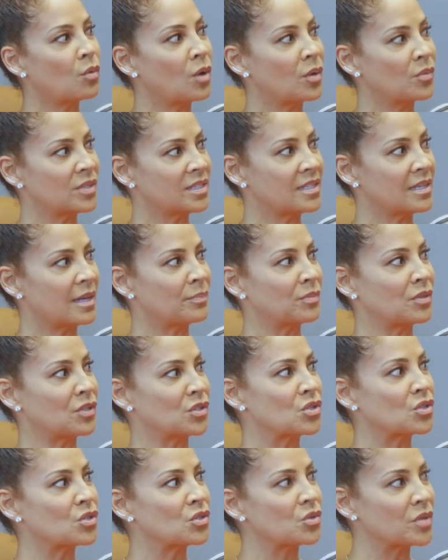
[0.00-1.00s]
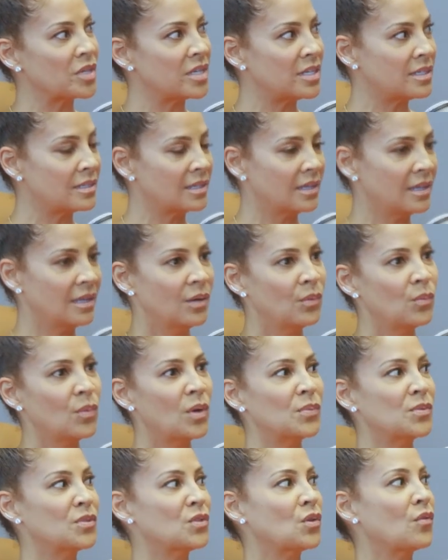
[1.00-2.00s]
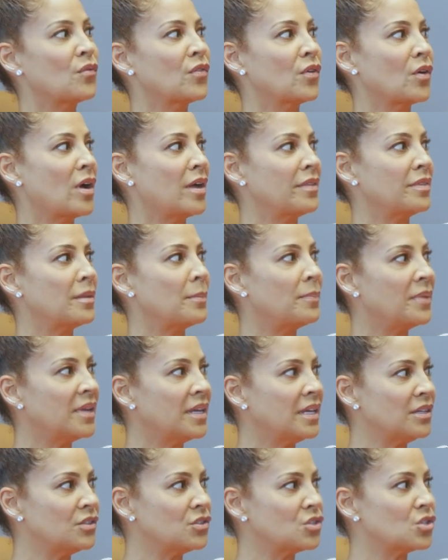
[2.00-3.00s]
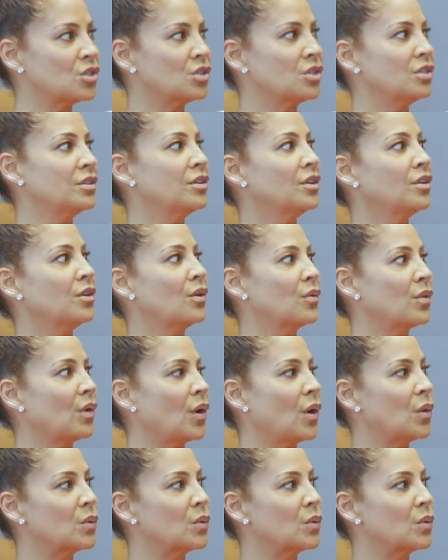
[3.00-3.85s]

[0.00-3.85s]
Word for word: what was up the street, yeah. what was over on the beach, you know, the yeah.